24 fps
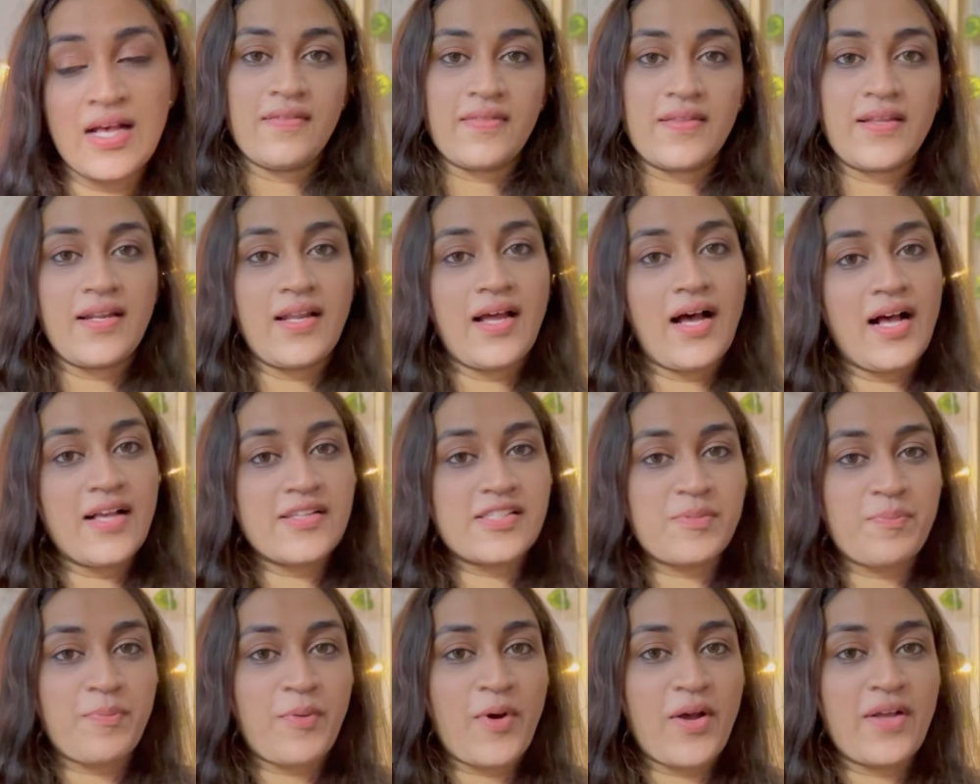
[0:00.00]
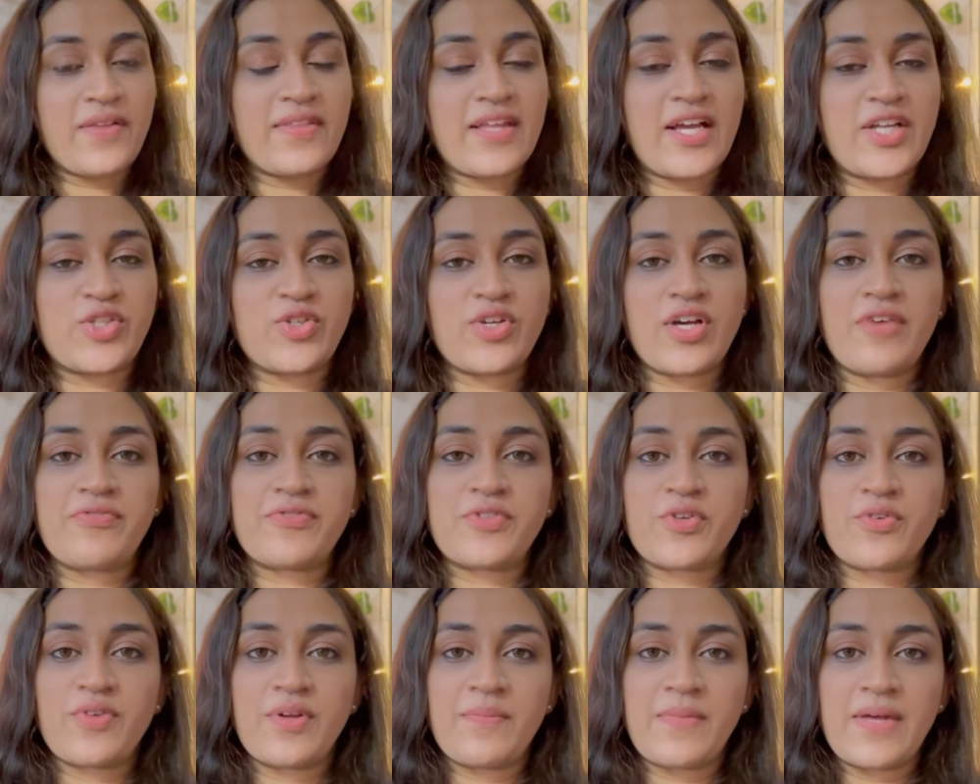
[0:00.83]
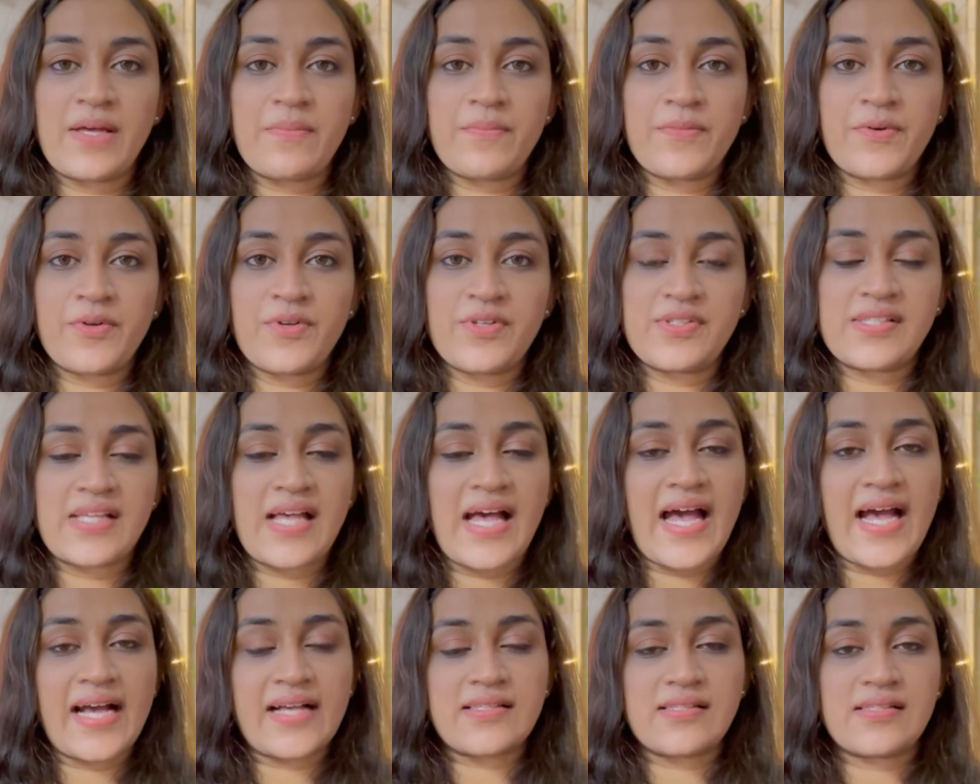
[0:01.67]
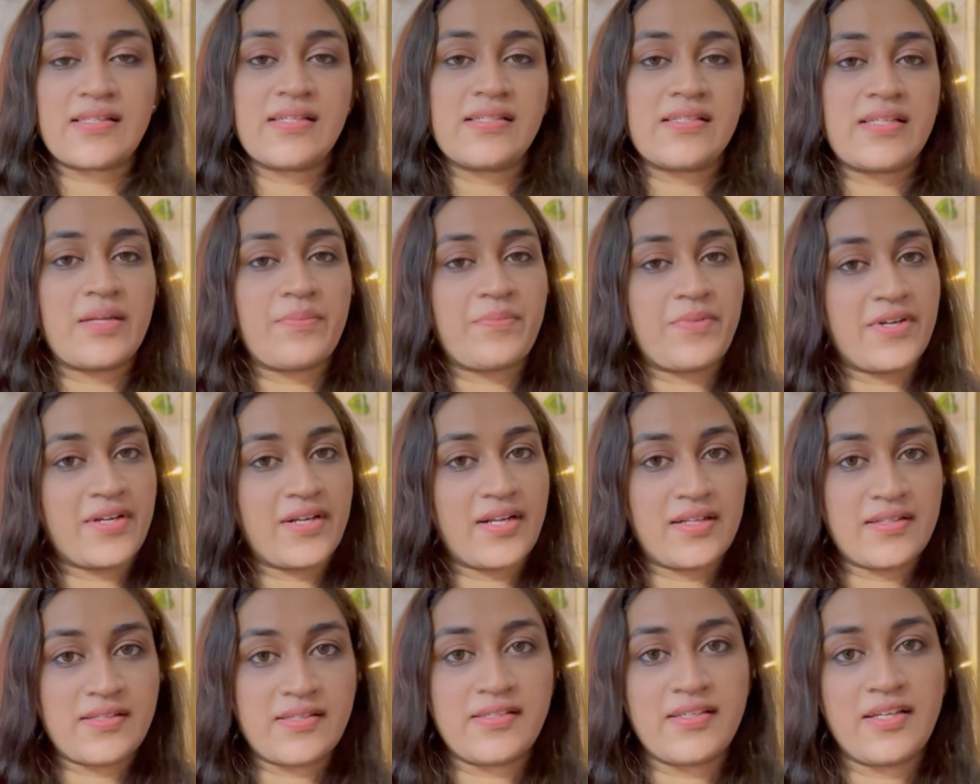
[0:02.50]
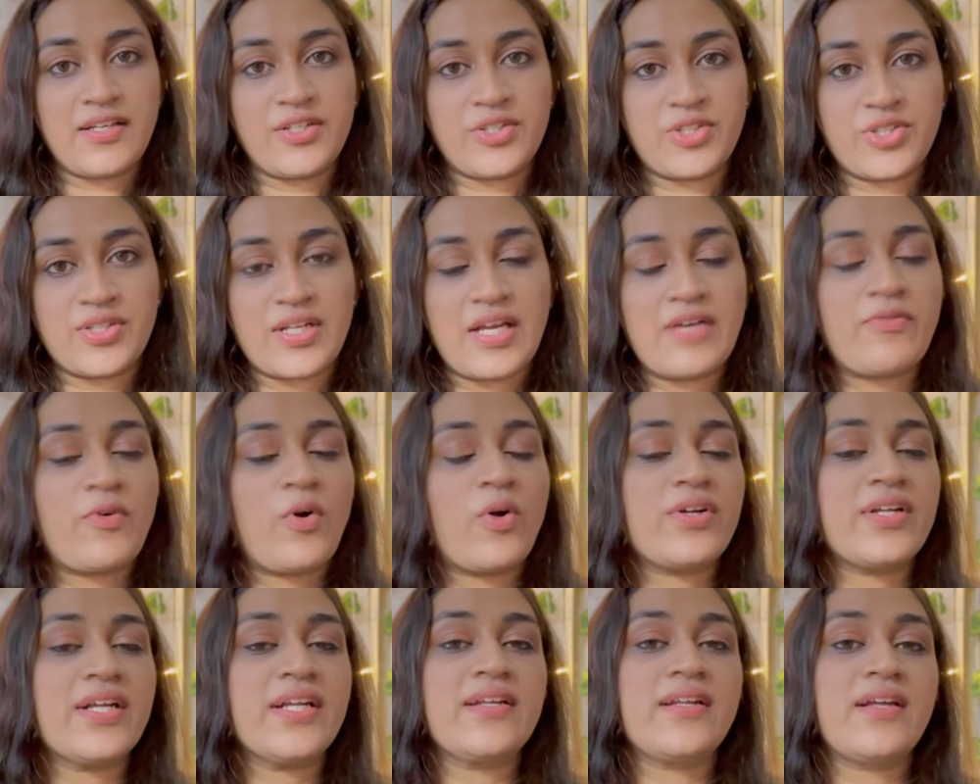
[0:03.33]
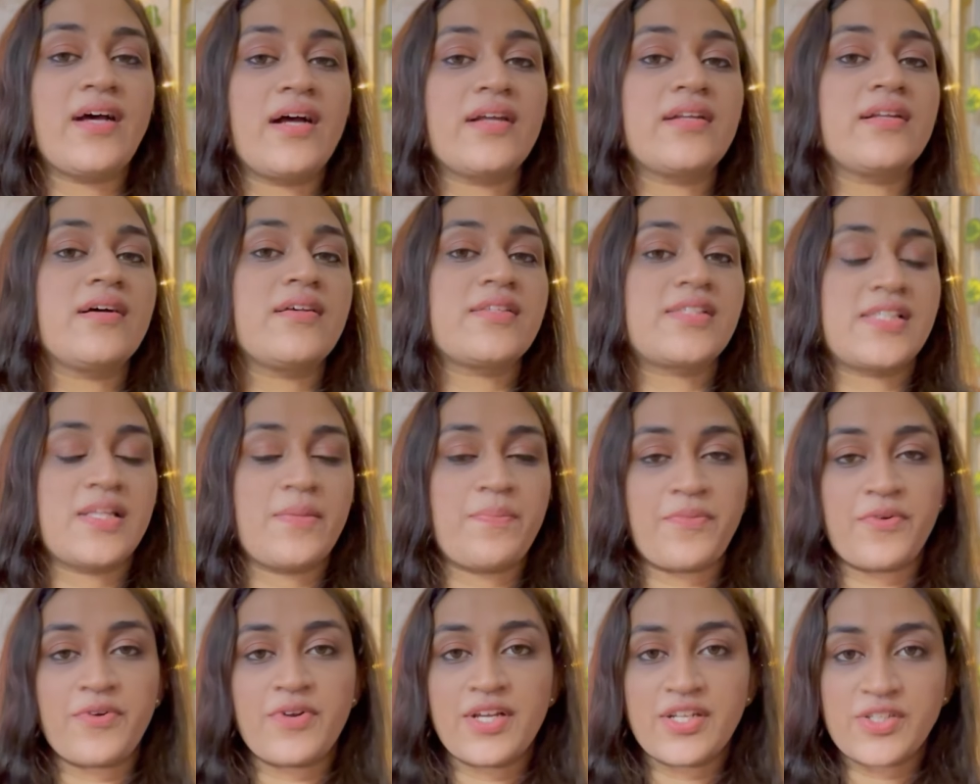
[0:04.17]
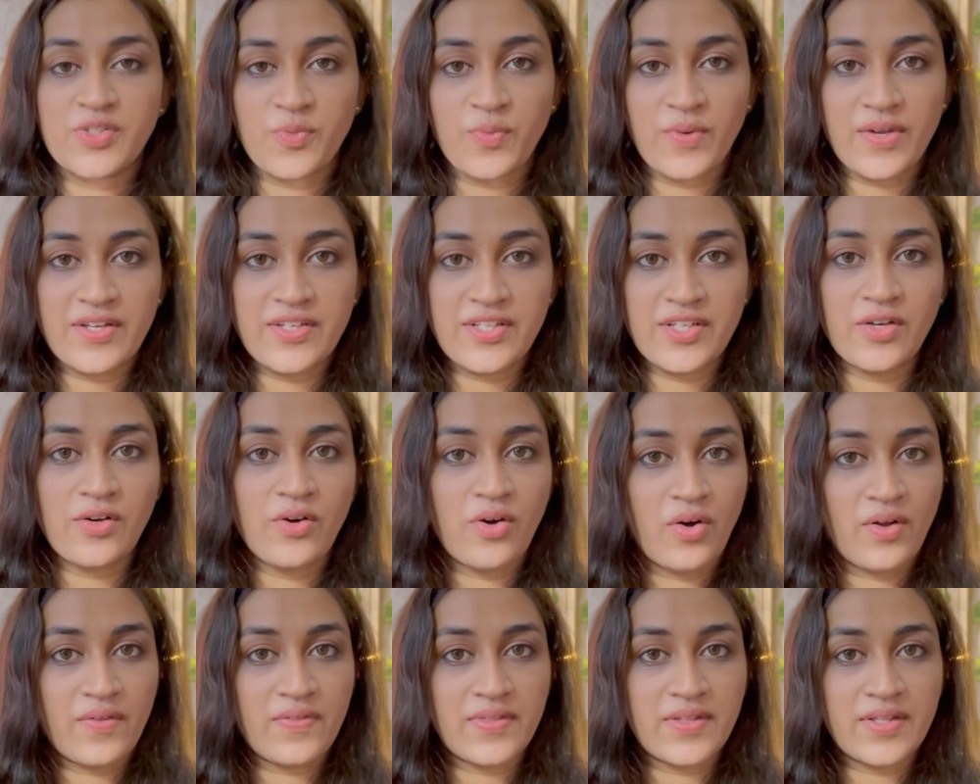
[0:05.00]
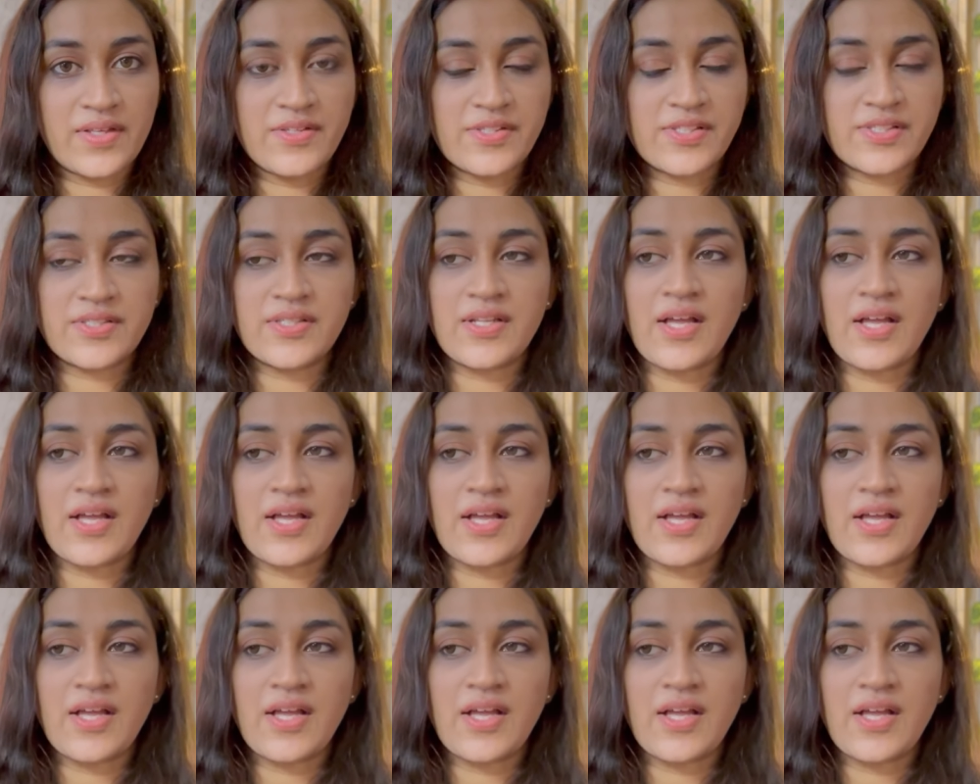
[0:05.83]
The last point that you have to remember is accent and pronunciation. I've already done a separate video on this.